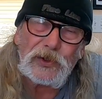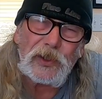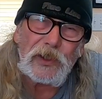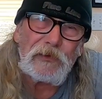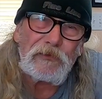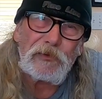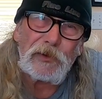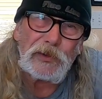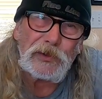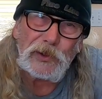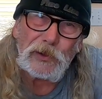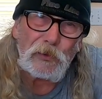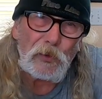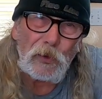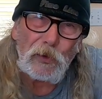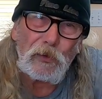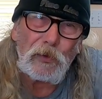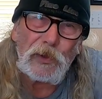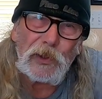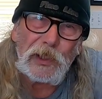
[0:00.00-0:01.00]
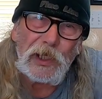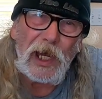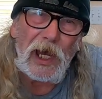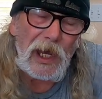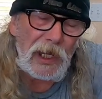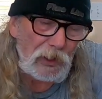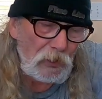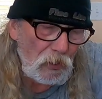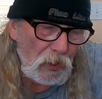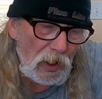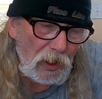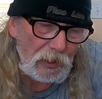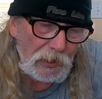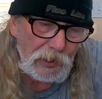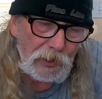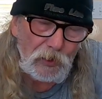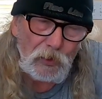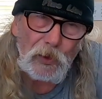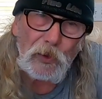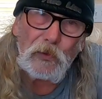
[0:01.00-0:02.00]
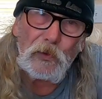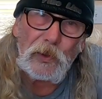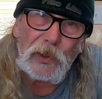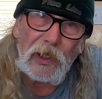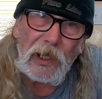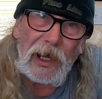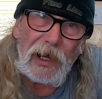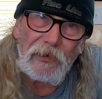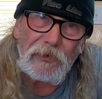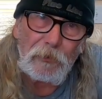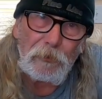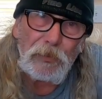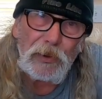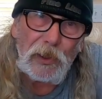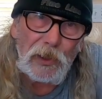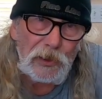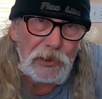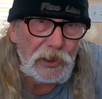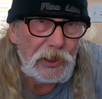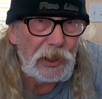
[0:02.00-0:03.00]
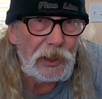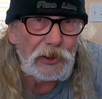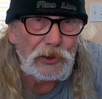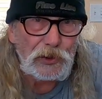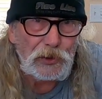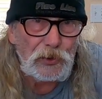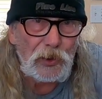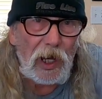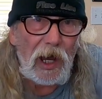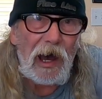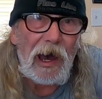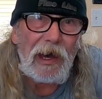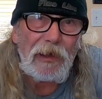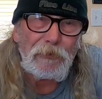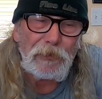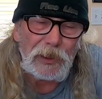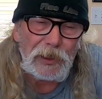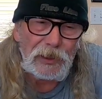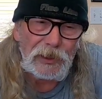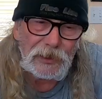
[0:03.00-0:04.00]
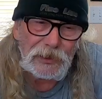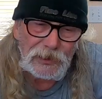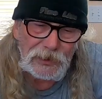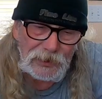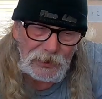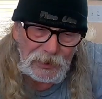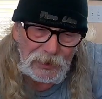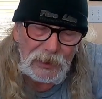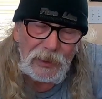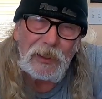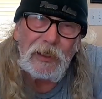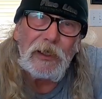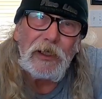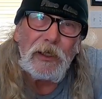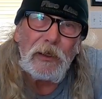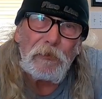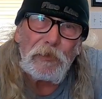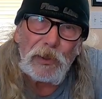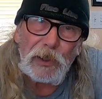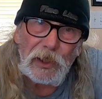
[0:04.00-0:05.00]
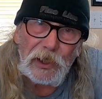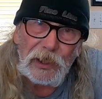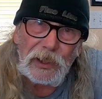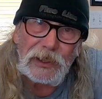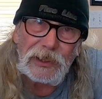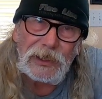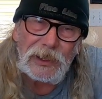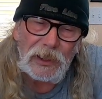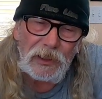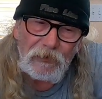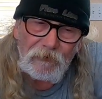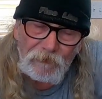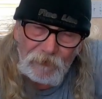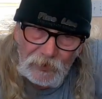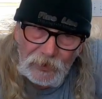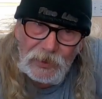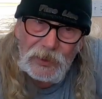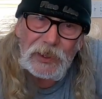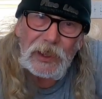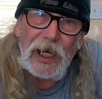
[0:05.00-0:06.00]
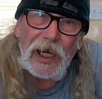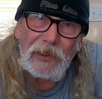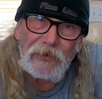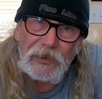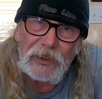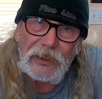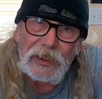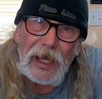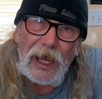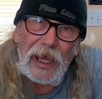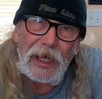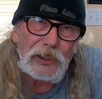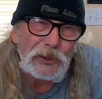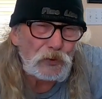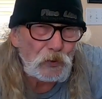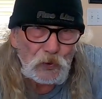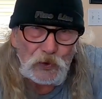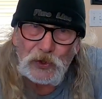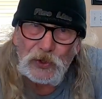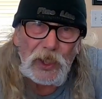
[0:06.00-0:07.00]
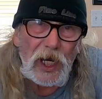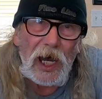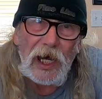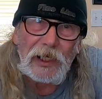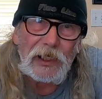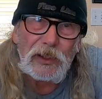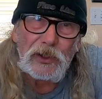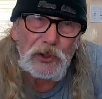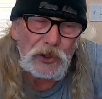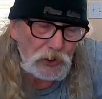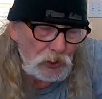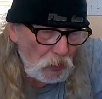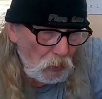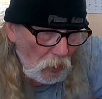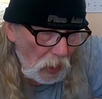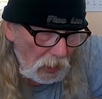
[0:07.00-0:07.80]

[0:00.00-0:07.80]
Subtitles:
and stuff because they weren't really high quality, or it would allow the plug to get too hot because the plug itself inside the dash was not a good